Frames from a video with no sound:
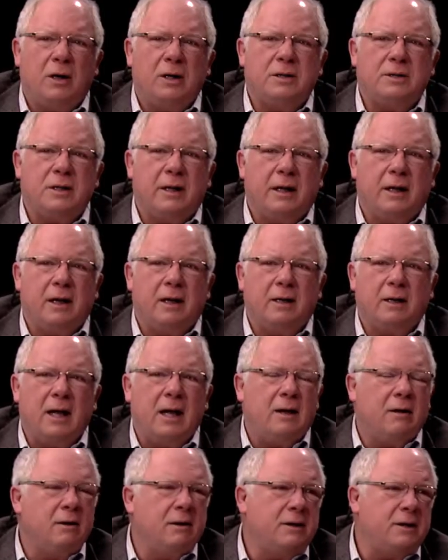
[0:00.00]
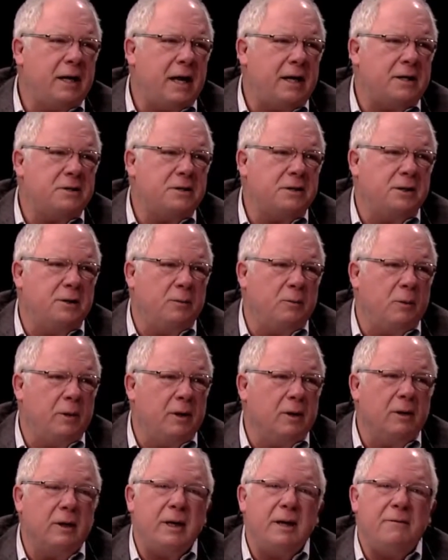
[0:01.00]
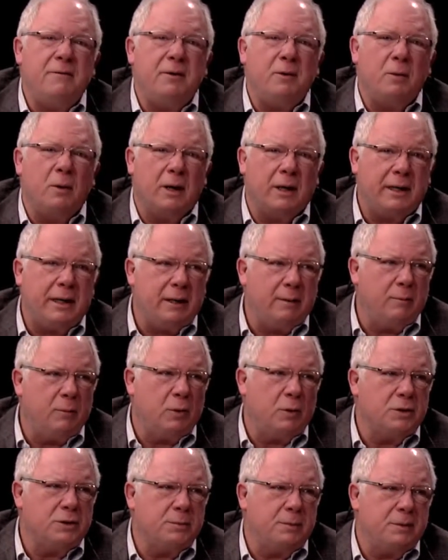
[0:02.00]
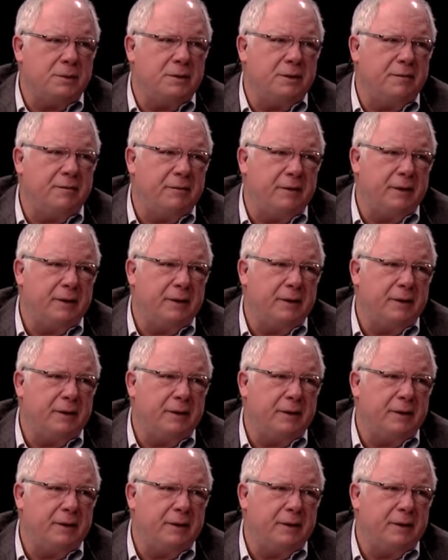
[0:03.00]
it's a letter attached to the will if you want to get more specific.